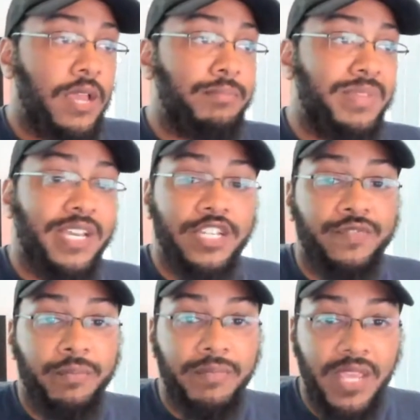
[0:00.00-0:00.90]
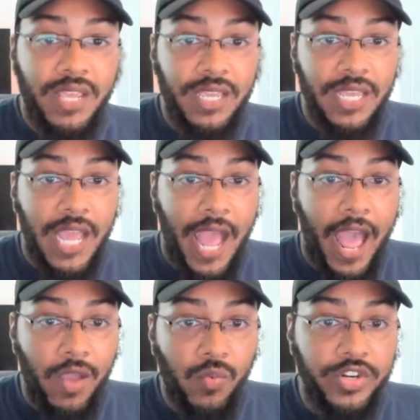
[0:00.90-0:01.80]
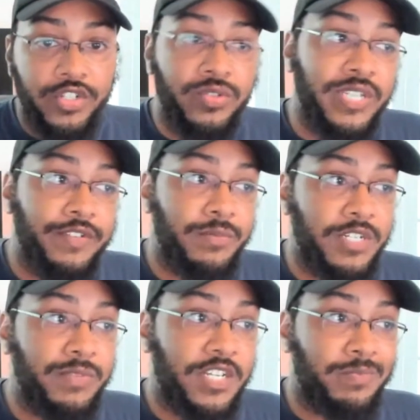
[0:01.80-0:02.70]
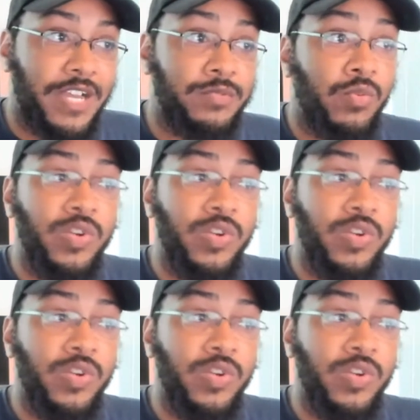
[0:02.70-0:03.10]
because for me, I wanted to save as much money as possible,